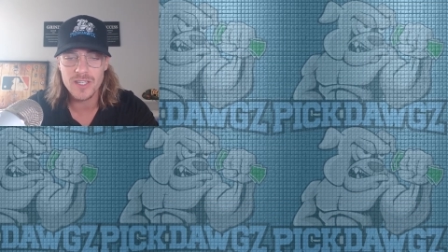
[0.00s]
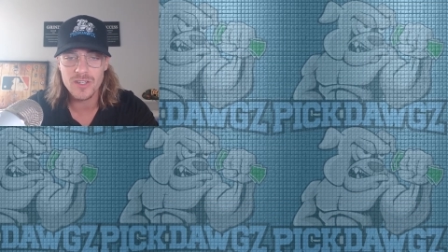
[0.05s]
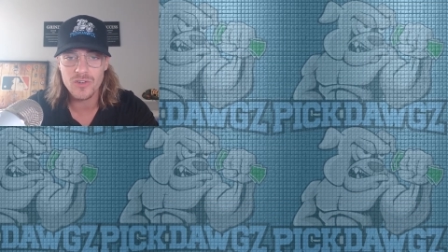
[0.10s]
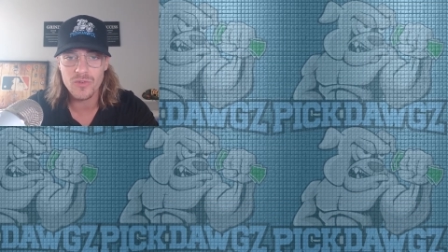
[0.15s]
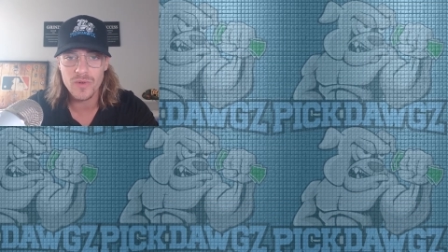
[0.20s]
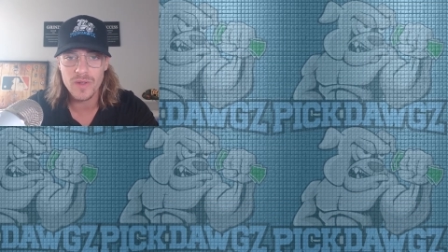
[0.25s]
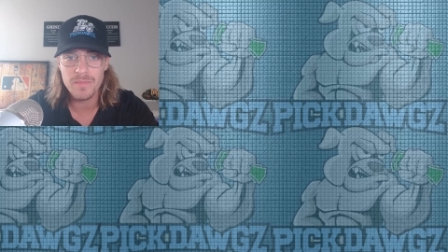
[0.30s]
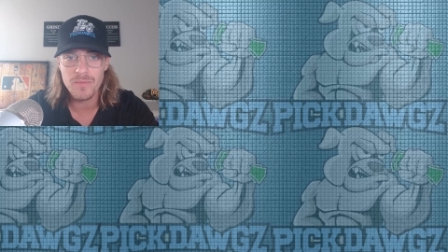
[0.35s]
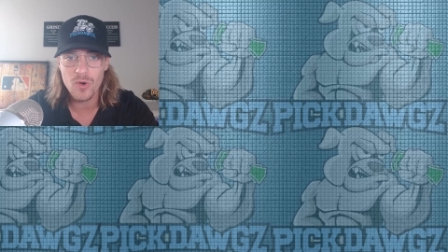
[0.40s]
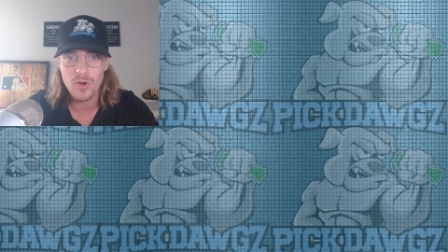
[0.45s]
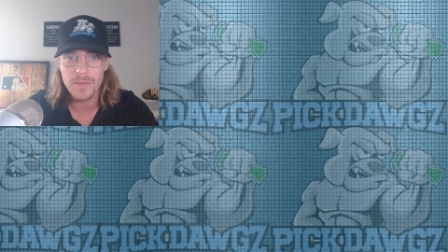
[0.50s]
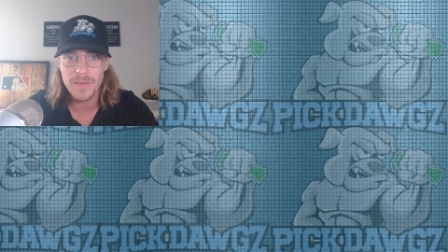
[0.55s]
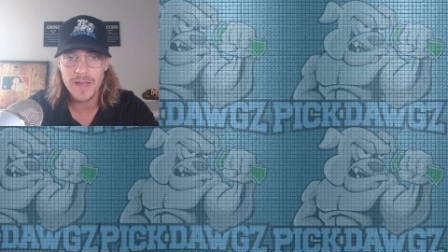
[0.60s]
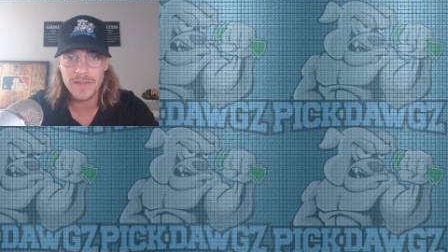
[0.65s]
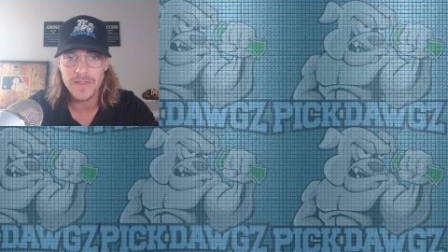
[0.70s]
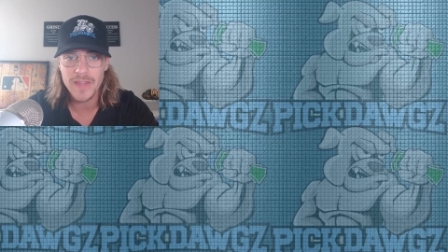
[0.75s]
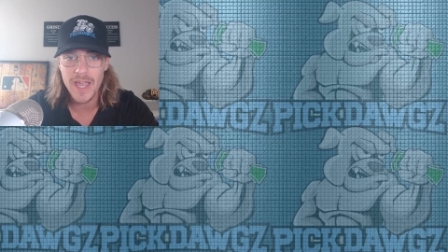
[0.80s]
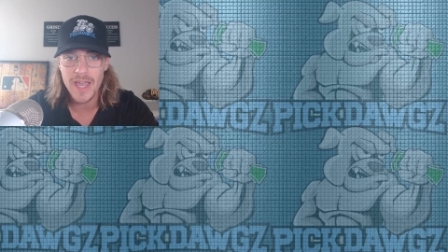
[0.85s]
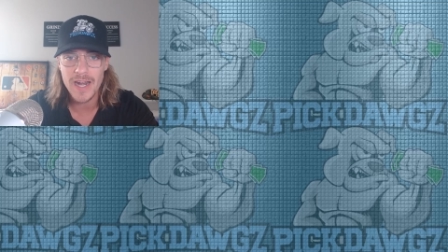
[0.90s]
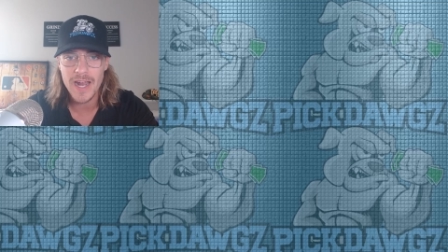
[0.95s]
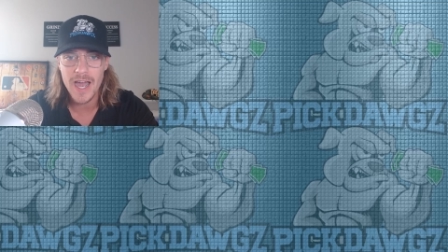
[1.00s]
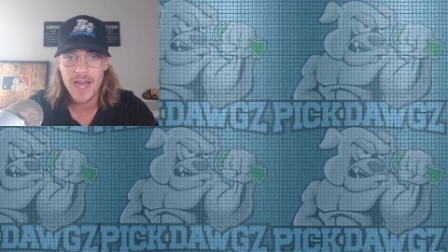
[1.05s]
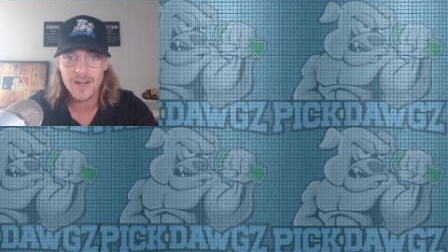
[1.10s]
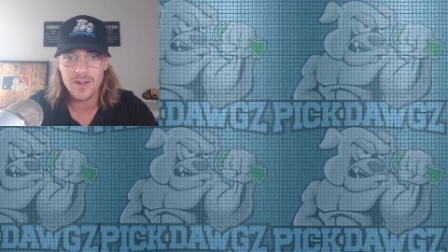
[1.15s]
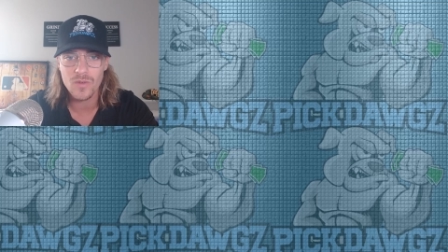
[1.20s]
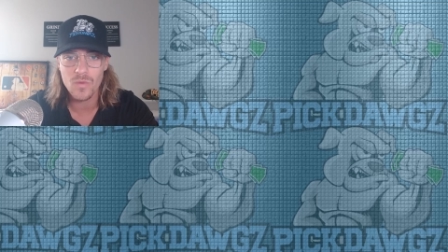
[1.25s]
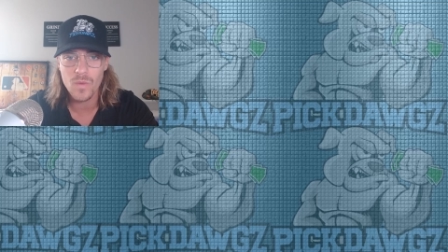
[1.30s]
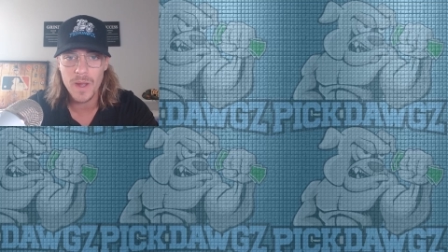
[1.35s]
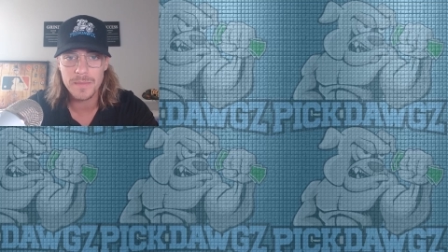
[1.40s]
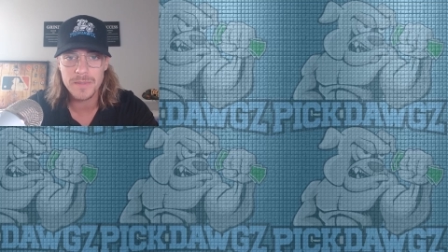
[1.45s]
You can read more about that on
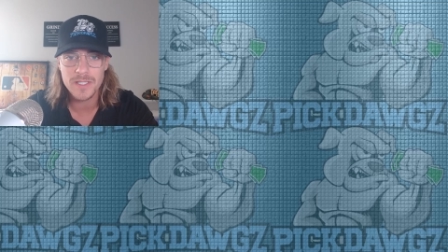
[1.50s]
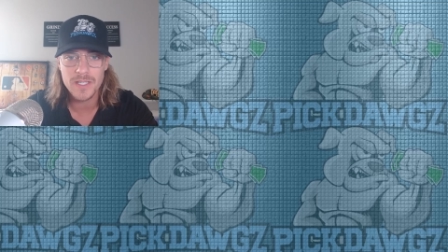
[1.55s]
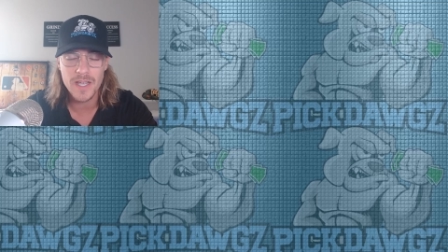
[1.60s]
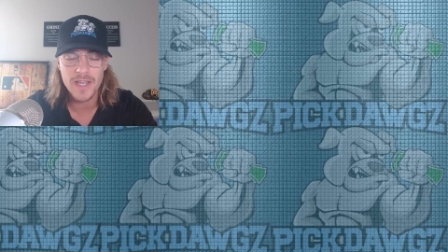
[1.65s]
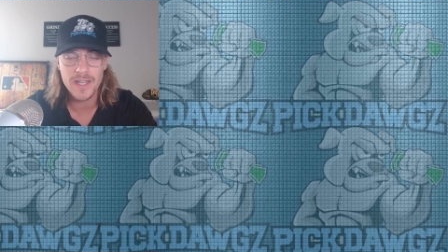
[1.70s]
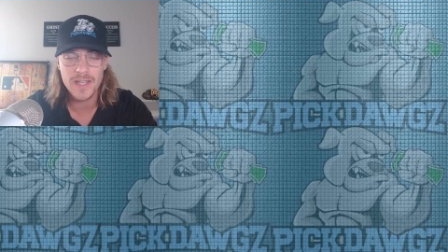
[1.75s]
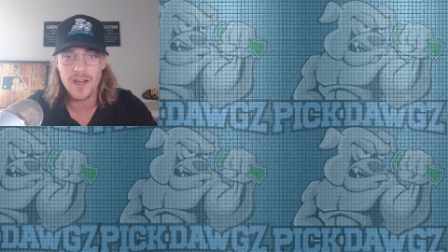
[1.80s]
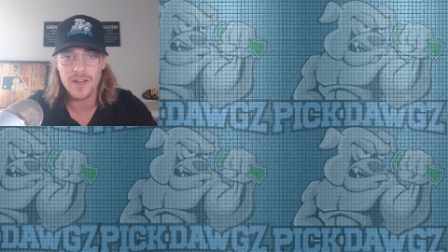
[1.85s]
our website